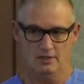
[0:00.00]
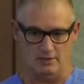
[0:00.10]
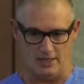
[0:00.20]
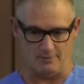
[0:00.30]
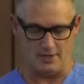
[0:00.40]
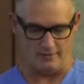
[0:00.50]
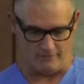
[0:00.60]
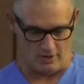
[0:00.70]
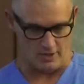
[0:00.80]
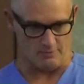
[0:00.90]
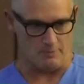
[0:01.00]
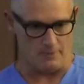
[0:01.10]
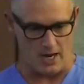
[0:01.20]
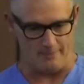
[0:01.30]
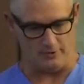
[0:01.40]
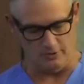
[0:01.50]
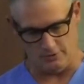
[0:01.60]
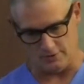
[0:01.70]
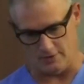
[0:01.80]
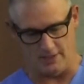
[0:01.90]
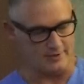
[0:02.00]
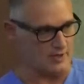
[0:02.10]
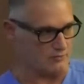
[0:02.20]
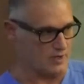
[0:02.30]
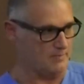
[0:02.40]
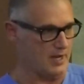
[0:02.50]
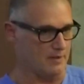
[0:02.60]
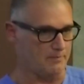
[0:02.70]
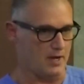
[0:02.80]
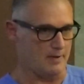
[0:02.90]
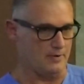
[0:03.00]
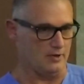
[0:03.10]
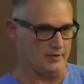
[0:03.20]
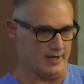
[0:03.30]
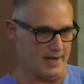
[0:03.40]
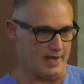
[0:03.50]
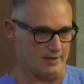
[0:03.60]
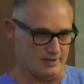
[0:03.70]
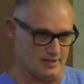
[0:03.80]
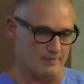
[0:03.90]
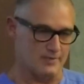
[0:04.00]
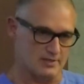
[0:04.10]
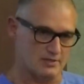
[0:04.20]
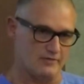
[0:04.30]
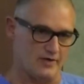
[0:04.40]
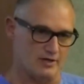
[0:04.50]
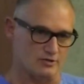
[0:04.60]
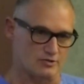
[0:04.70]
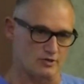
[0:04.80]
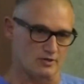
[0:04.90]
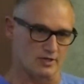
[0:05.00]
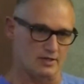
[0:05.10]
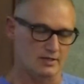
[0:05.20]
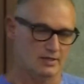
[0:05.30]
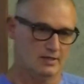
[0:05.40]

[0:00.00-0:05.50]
let them get a volume and pop it loose and let that rebound pop all that out and dump that stuff out of your circuit.